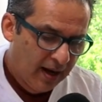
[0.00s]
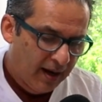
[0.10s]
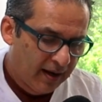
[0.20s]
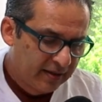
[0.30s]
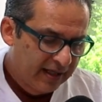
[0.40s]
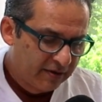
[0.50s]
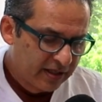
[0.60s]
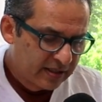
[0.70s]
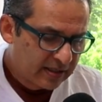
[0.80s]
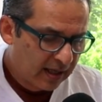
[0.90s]

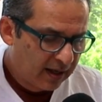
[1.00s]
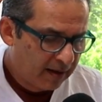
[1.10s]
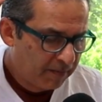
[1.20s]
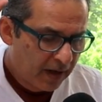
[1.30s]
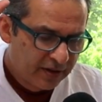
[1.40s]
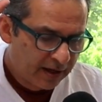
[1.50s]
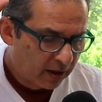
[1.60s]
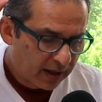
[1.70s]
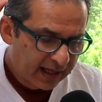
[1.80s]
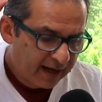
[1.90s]
There
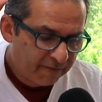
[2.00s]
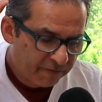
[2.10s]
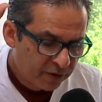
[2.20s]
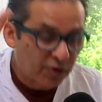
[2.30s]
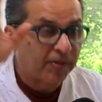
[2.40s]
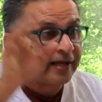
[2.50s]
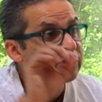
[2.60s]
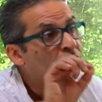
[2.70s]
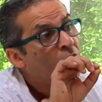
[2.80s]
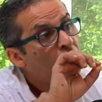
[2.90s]
are again future
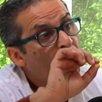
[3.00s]
plans